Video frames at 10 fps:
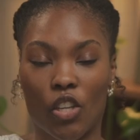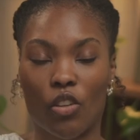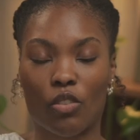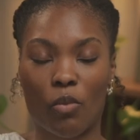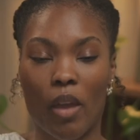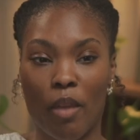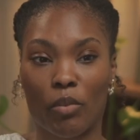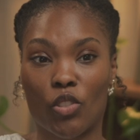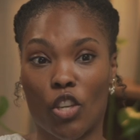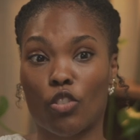know, you were
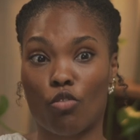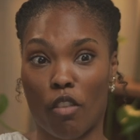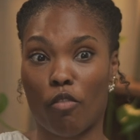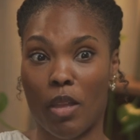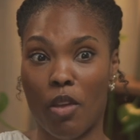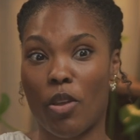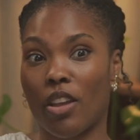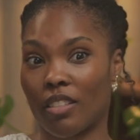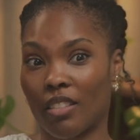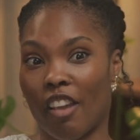able to go straight from
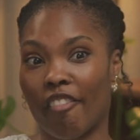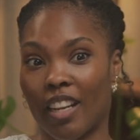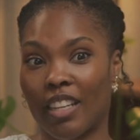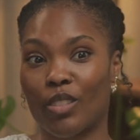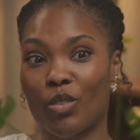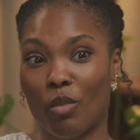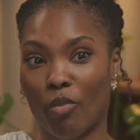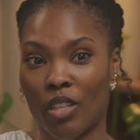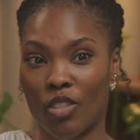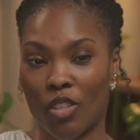Elmhurst directly into an
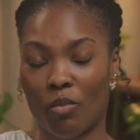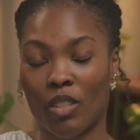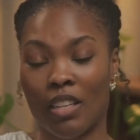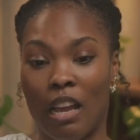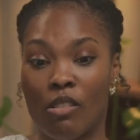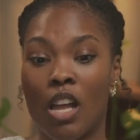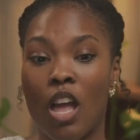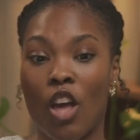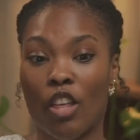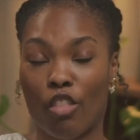apprenticeship and now
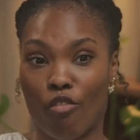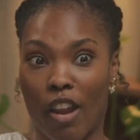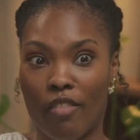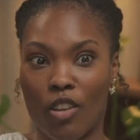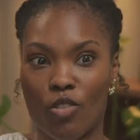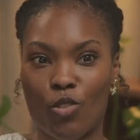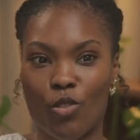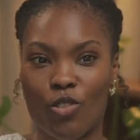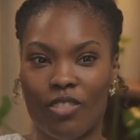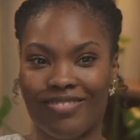thriving on tour.